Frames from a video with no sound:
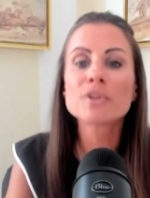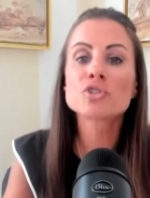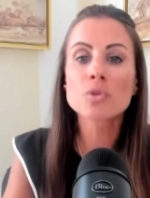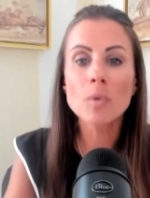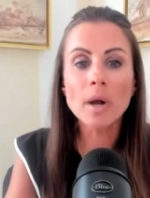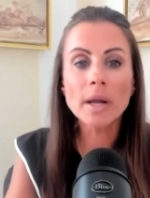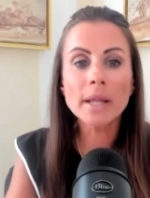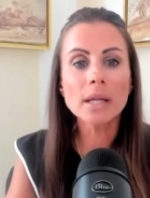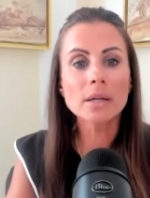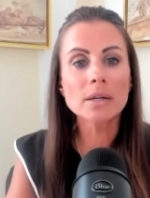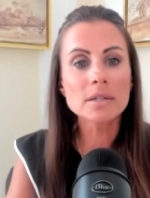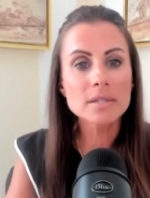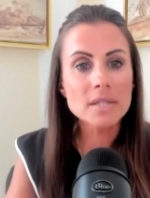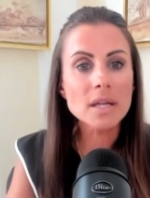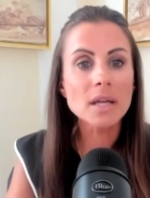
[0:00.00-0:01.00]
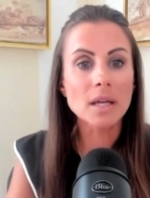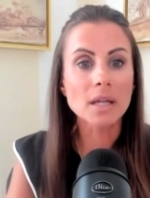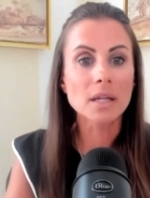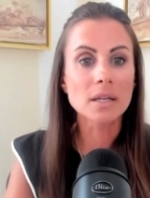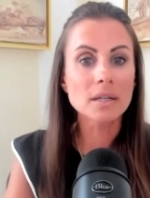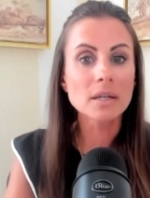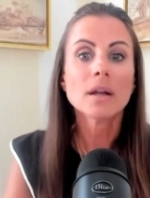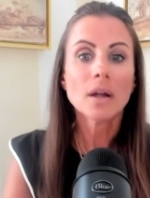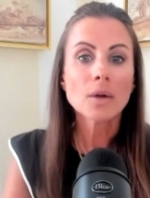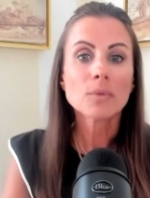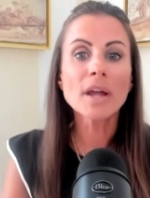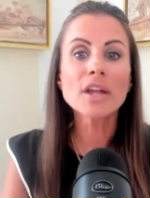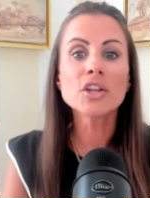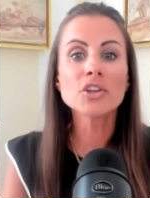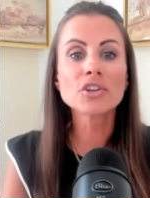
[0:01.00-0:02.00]
But 20 years in,
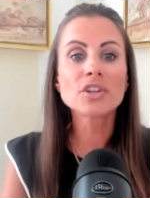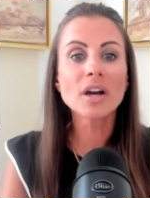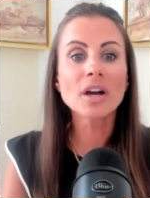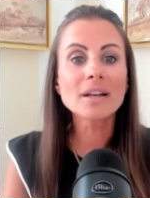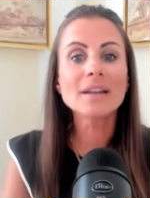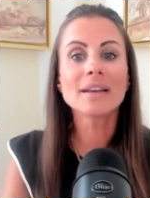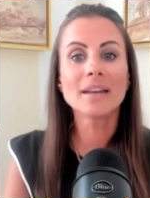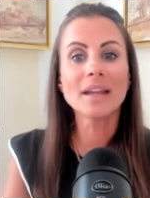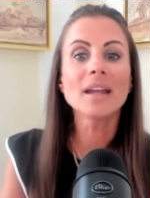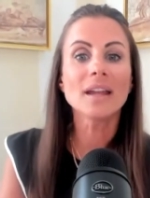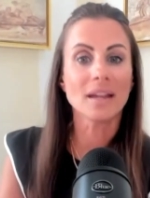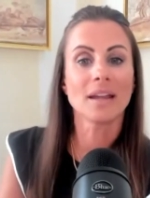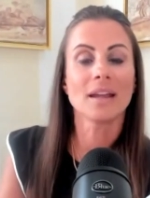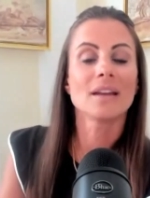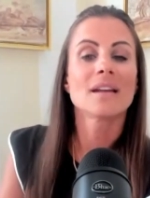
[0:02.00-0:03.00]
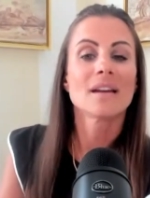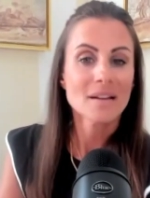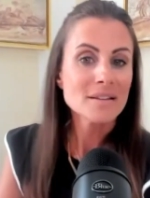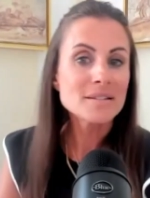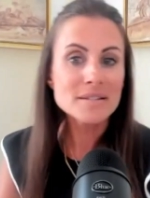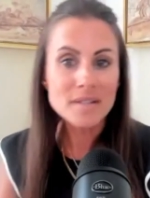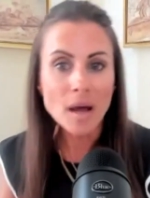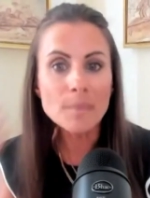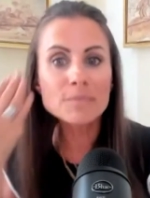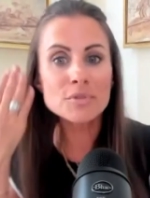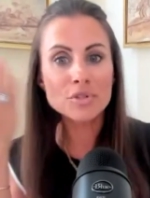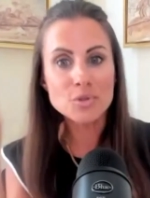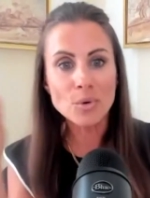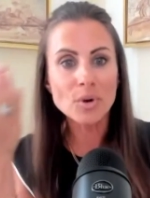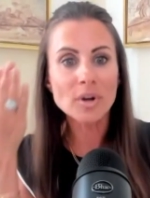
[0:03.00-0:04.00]
right, you're going to need some
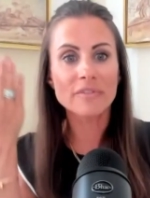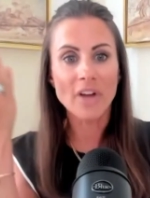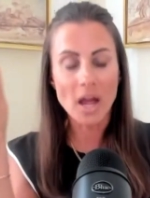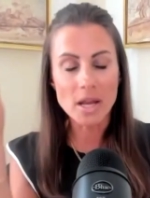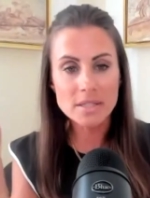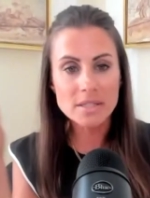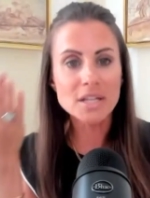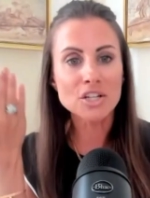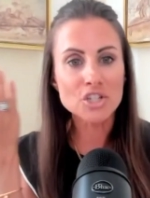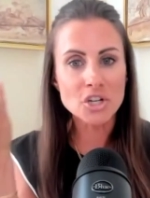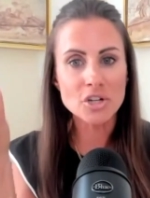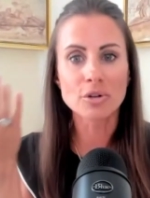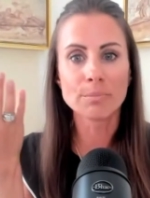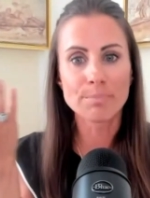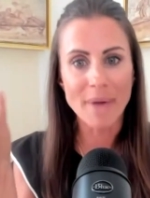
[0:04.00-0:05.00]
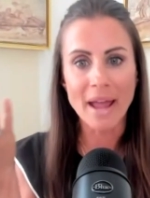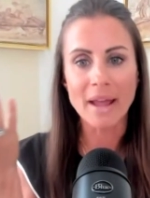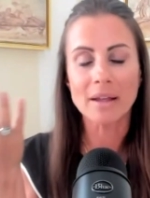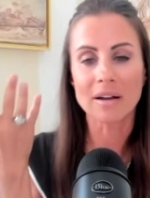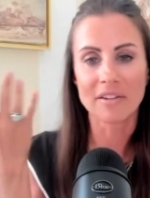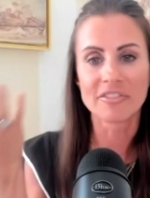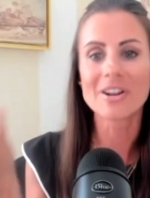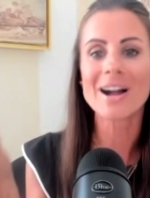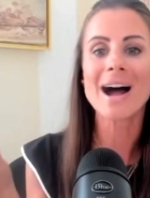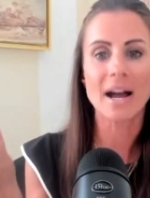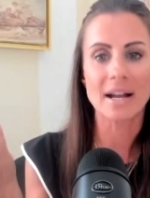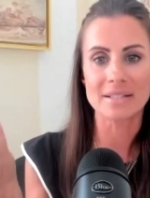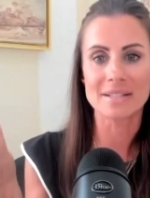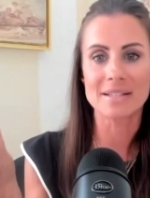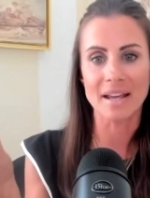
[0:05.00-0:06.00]
sort of additional bank of
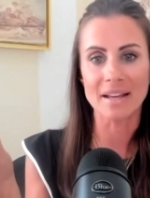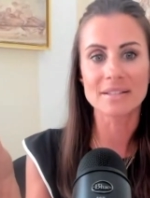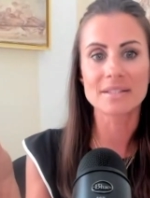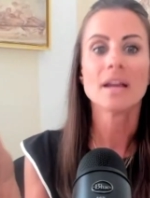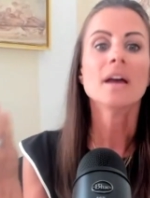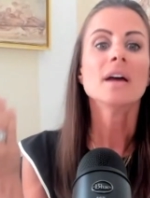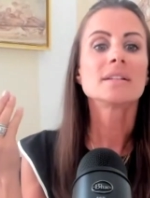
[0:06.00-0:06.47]
content